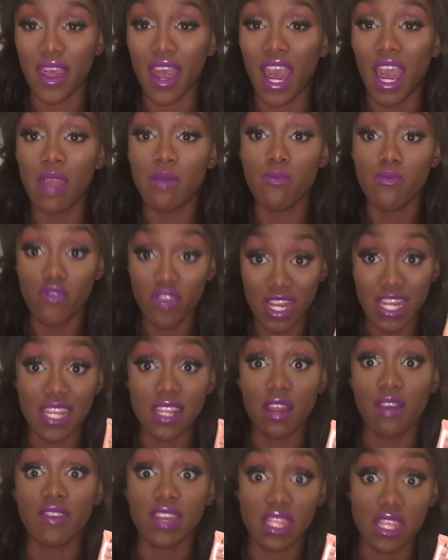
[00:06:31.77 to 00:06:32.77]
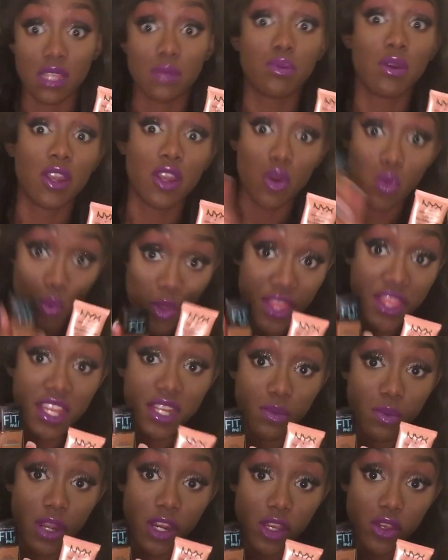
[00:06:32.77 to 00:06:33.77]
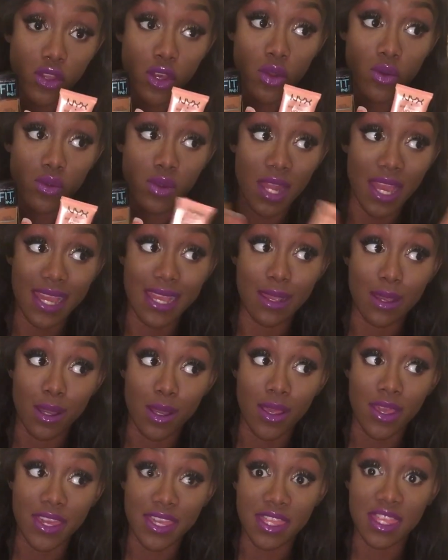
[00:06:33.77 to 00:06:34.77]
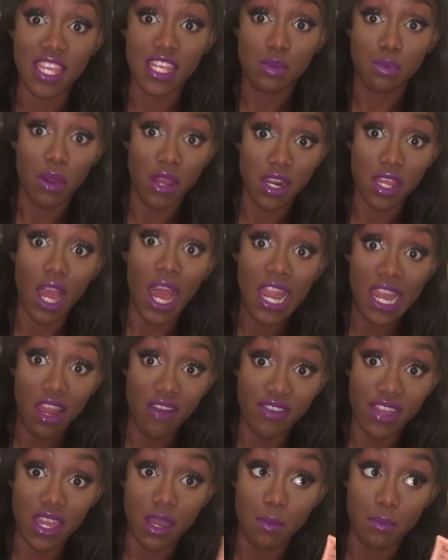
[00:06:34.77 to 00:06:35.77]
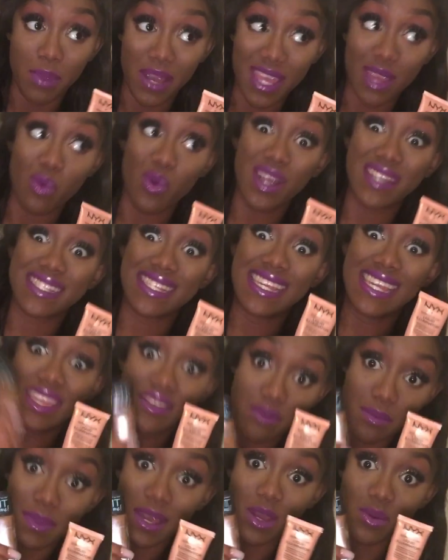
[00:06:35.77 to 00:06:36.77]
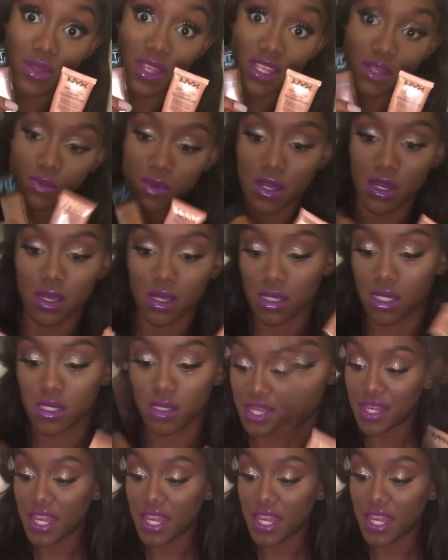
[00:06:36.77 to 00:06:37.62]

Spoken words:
I'm really loving this product with this product though. Like, this product, I love it, but it works even better with this product.